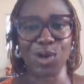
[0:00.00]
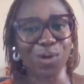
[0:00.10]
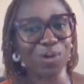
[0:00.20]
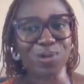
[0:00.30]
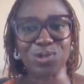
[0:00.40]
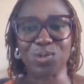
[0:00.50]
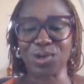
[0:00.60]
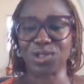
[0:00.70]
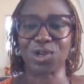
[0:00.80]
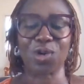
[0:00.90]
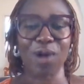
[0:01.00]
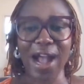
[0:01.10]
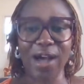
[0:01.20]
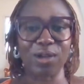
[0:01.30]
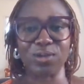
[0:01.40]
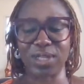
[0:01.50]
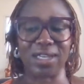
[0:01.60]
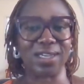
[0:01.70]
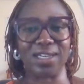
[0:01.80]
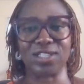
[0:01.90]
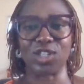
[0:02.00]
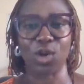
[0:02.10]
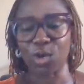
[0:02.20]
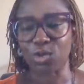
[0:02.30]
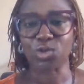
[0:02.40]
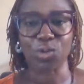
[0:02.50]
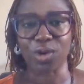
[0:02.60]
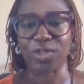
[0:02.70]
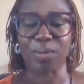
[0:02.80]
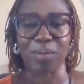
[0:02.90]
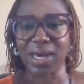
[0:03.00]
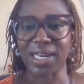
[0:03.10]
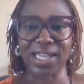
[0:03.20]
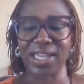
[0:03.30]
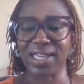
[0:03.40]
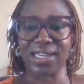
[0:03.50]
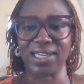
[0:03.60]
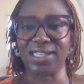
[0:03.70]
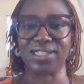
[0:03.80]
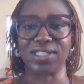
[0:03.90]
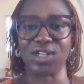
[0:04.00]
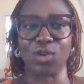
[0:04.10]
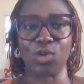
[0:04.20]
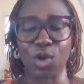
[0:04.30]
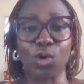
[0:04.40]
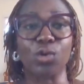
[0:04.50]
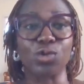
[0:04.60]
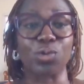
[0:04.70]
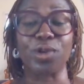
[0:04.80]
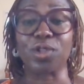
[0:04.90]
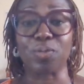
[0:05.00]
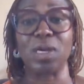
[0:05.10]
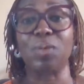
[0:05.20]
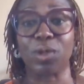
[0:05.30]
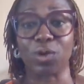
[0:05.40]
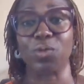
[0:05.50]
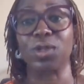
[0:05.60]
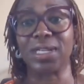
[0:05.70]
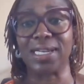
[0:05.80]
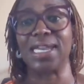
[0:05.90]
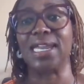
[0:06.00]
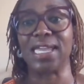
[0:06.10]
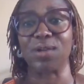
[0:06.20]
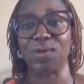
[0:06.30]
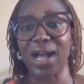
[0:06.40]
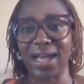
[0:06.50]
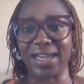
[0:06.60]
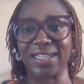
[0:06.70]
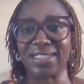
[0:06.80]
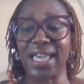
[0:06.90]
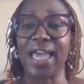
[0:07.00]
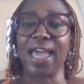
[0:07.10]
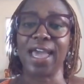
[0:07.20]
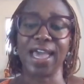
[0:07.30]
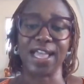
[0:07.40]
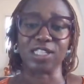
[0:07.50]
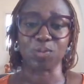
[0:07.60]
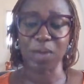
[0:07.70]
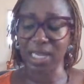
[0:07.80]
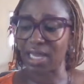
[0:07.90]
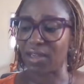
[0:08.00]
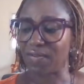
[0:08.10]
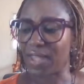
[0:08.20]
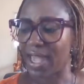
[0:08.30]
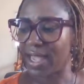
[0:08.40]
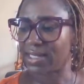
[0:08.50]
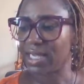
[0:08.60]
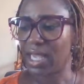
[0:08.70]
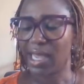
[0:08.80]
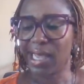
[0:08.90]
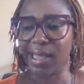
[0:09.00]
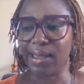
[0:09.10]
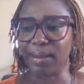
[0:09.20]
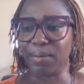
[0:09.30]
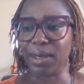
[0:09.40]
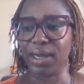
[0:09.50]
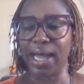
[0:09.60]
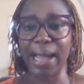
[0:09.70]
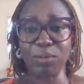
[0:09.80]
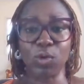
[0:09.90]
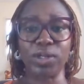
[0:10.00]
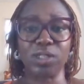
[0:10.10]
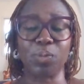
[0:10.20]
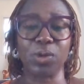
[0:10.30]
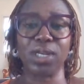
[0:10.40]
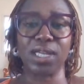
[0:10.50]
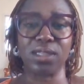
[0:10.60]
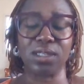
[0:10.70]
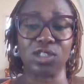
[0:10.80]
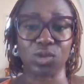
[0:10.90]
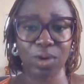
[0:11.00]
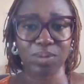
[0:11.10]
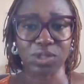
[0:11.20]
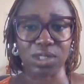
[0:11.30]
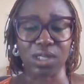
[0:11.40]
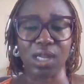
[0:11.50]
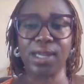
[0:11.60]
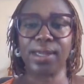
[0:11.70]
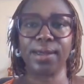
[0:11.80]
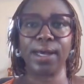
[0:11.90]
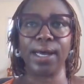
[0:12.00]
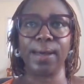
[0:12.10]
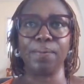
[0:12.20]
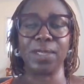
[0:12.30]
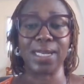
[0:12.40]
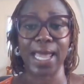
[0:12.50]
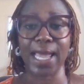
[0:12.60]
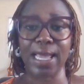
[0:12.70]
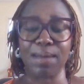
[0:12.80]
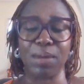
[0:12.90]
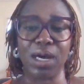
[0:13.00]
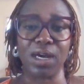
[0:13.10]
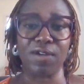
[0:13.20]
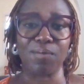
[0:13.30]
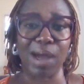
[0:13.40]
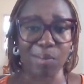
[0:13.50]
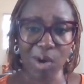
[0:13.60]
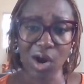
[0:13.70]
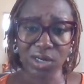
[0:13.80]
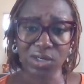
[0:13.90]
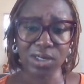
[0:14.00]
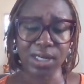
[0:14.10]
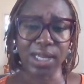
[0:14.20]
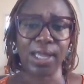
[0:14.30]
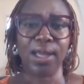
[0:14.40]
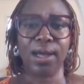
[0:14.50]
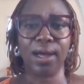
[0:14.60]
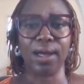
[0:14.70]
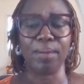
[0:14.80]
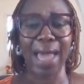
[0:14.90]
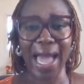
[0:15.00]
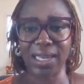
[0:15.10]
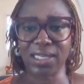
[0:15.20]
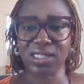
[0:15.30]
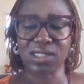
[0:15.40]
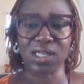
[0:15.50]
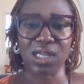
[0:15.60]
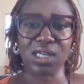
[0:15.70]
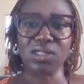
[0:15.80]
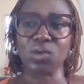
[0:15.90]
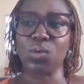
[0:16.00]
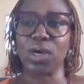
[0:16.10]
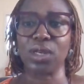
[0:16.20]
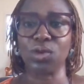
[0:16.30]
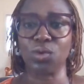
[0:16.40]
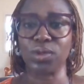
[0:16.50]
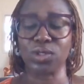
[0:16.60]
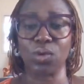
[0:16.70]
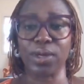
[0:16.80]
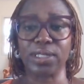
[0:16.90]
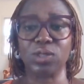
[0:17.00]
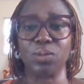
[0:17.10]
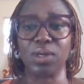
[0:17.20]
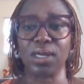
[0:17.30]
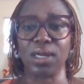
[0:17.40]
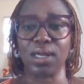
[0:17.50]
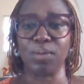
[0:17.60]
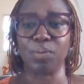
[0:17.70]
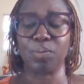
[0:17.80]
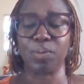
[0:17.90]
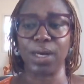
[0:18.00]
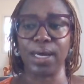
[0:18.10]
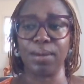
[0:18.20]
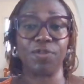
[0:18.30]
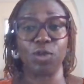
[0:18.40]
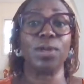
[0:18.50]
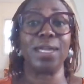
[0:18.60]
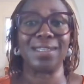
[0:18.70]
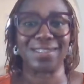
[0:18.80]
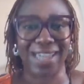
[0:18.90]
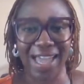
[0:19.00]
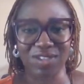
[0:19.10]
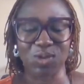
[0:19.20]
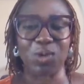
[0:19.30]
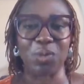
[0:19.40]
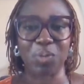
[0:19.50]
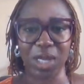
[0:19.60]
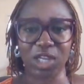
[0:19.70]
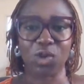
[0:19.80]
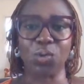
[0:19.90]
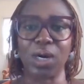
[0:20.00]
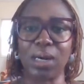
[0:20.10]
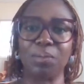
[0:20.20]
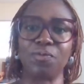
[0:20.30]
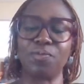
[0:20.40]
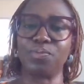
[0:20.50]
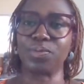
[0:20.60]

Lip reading: knows where the crowd is, knows where the money is, you knows where the people are really needing rides. And speaking of that, I'm going to put in the description the name of my partner, Alex. He's the one who is going to be, if you need to have someone pick you up